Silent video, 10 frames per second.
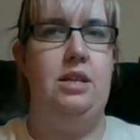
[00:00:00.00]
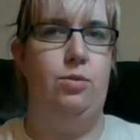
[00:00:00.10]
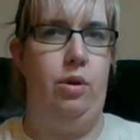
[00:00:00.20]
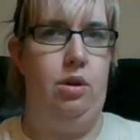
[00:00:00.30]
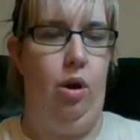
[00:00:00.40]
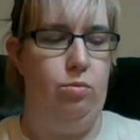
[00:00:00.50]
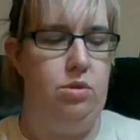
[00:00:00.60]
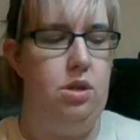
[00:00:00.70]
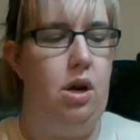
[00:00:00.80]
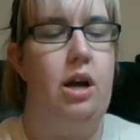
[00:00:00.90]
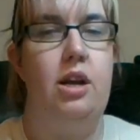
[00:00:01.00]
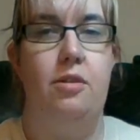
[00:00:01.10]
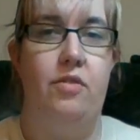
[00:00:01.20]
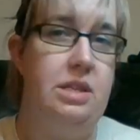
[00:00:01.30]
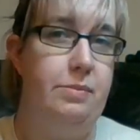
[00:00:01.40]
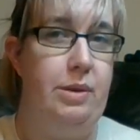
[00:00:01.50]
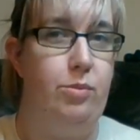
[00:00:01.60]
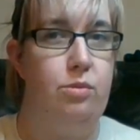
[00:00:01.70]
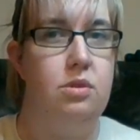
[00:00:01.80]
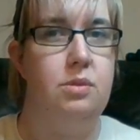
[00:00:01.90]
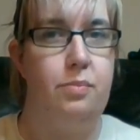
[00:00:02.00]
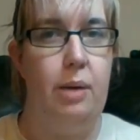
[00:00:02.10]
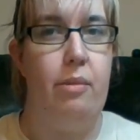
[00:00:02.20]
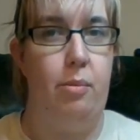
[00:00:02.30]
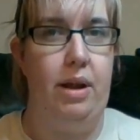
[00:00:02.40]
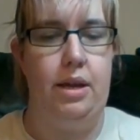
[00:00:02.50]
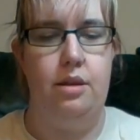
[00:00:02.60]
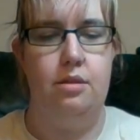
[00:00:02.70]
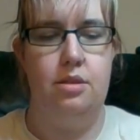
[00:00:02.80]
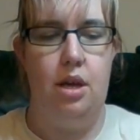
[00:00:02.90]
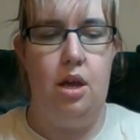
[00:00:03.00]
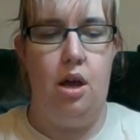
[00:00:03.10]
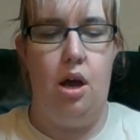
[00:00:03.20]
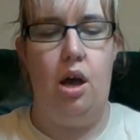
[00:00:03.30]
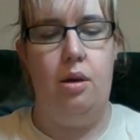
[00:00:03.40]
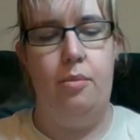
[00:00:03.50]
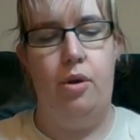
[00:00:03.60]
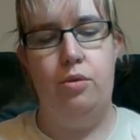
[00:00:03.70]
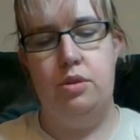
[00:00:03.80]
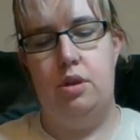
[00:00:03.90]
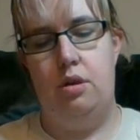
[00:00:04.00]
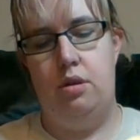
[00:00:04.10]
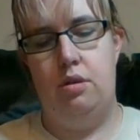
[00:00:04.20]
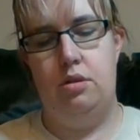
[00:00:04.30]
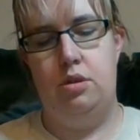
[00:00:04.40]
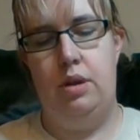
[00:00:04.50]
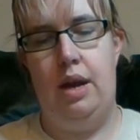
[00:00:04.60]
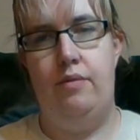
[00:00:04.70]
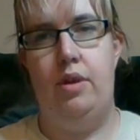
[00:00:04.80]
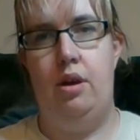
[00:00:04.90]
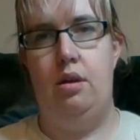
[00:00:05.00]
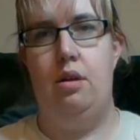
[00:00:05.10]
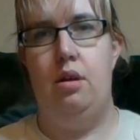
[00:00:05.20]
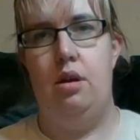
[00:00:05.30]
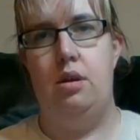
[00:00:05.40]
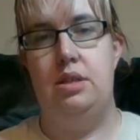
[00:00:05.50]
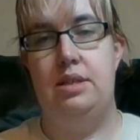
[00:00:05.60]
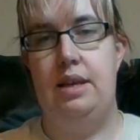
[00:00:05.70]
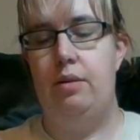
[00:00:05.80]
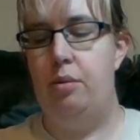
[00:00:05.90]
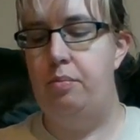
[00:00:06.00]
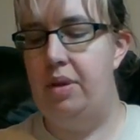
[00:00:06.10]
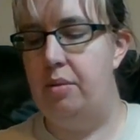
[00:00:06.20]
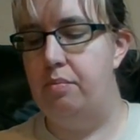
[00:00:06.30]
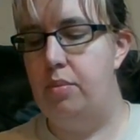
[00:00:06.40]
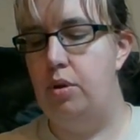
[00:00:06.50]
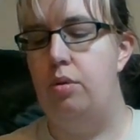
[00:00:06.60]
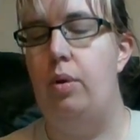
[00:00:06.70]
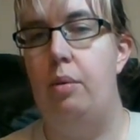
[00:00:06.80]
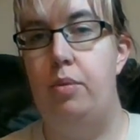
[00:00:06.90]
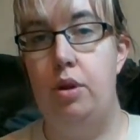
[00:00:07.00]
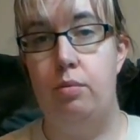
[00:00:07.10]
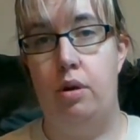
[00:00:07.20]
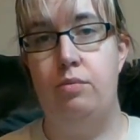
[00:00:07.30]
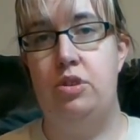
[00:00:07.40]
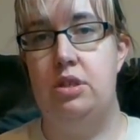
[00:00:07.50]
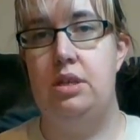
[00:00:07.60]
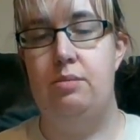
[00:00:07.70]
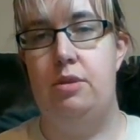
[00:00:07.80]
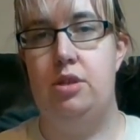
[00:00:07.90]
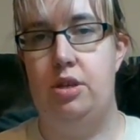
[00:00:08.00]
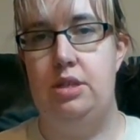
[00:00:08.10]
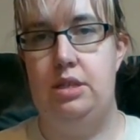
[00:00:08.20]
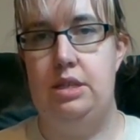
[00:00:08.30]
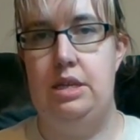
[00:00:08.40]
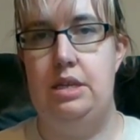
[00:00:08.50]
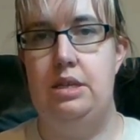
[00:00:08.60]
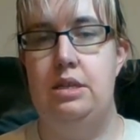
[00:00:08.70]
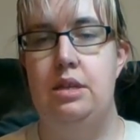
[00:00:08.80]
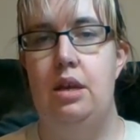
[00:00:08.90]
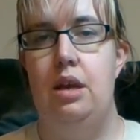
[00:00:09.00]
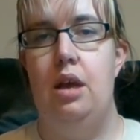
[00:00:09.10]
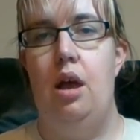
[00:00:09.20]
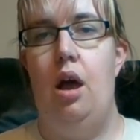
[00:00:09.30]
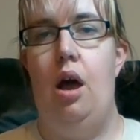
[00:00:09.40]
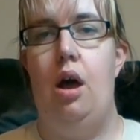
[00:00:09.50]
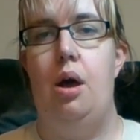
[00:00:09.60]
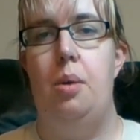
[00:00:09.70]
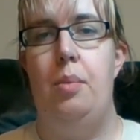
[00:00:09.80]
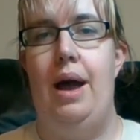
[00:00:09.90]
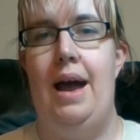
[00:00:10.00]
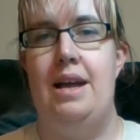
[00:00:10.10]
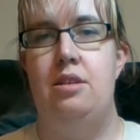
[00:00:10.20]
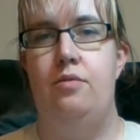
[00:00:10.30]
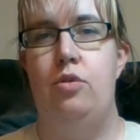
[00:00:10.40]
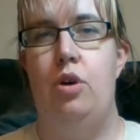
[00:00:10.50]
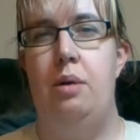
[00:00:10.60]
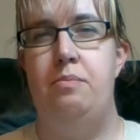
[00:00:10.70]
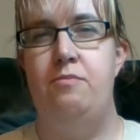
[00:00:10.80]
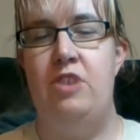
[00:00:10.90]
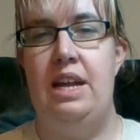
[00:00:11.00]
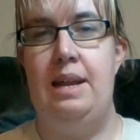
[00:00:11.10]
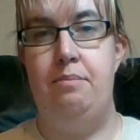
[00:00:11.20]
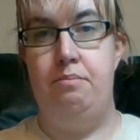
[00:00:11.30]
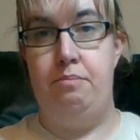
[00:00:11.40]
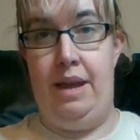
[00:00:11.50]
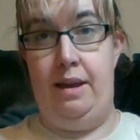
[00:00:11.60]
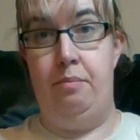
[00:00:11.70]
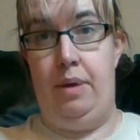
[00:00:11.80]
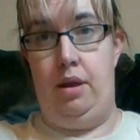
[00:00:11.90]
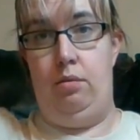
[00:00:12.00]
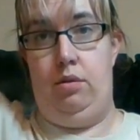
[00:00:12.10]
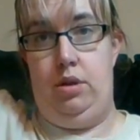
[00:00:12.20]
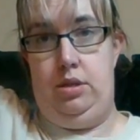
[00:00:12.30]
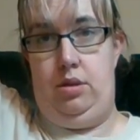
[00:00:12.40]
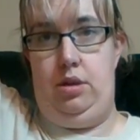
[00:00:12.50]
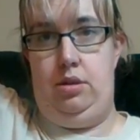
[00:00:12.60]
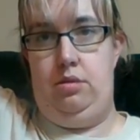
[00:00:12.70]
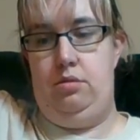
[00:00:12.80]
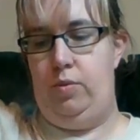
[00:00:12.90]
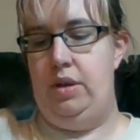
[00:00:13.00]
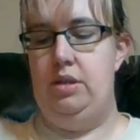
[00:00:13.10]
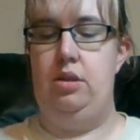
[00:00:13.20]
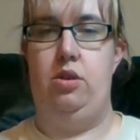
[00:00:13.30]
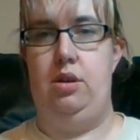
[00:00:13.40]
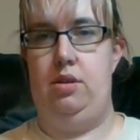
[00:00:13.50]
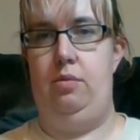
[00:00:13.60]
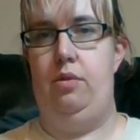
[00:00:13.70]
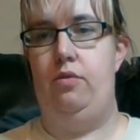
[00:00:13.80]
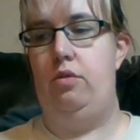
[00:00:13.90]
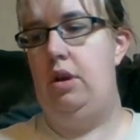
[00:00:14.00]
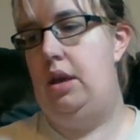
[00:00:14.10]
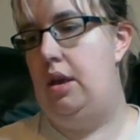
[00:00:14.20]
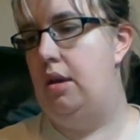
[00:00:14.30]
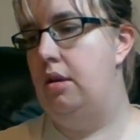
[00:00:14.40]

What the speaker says: quite cold, I can convince people to buy my blankets. I also do have that to sell, a blue one which is a similar size to these, and I've got a really big pink one. It's like twice the size of the one I've got here.